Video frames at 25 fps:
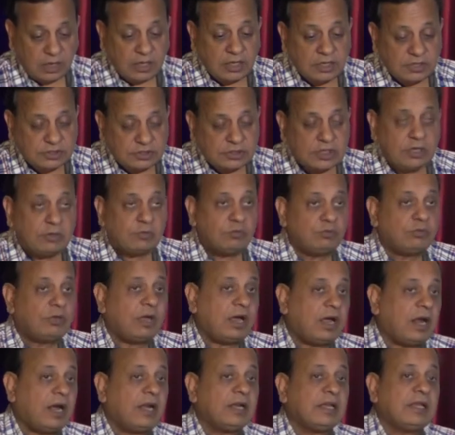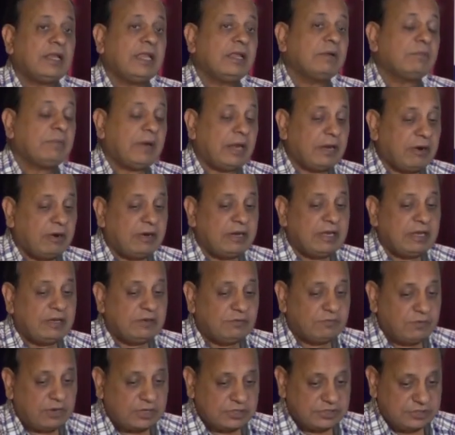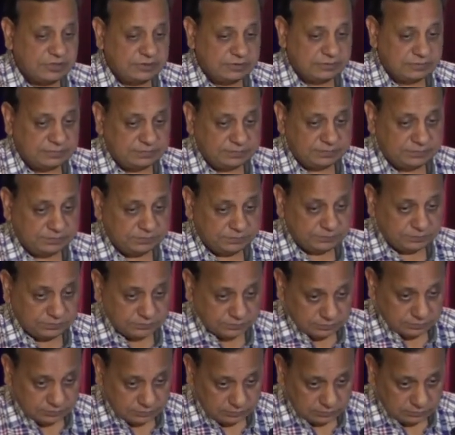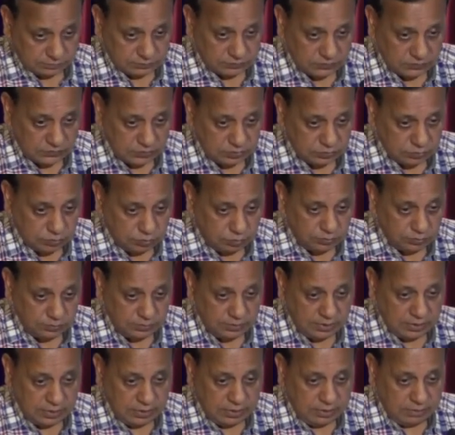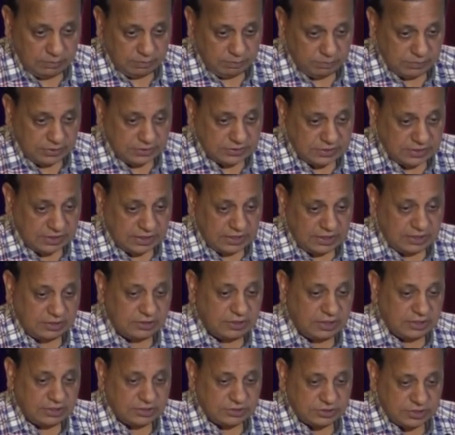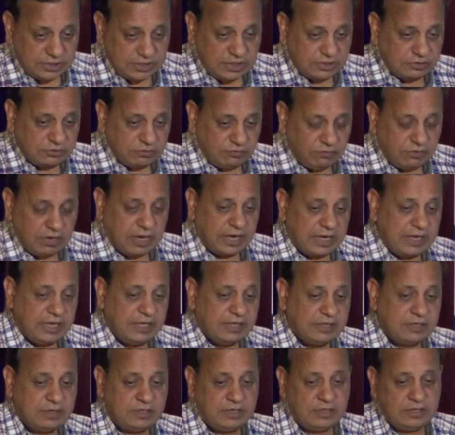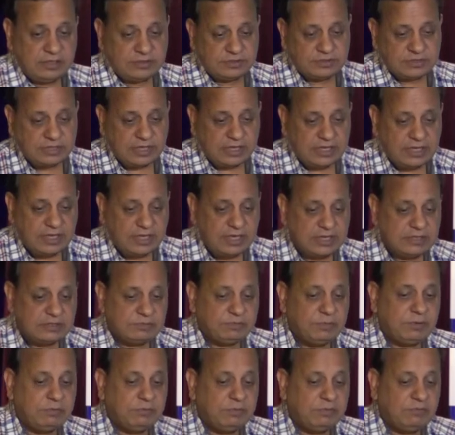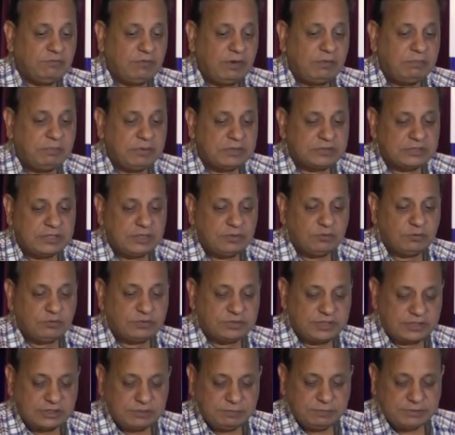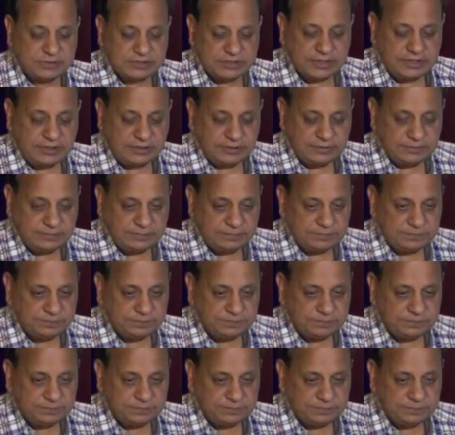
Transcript: insult to the heart like myocardial infarction. So basically the incidence of cardiac stunning is between 1% to 6%.